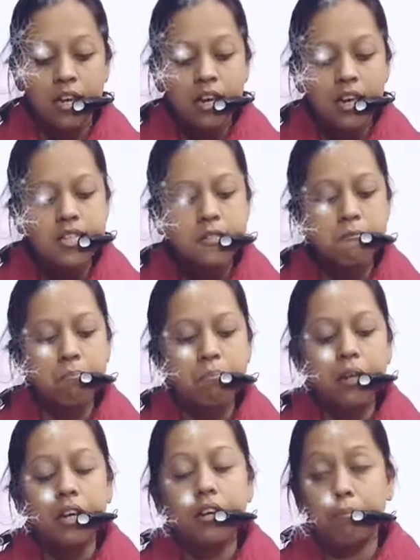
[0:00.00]
His
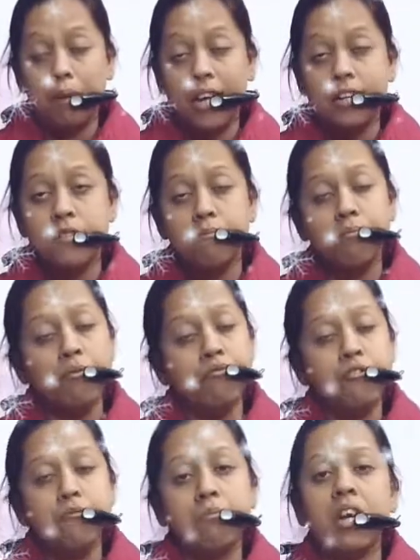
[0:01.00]
plays proved
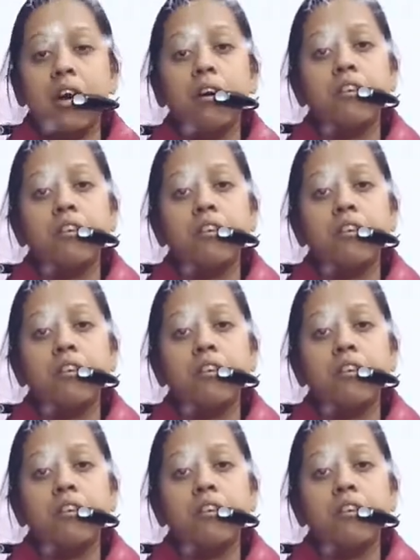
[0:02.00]
to be a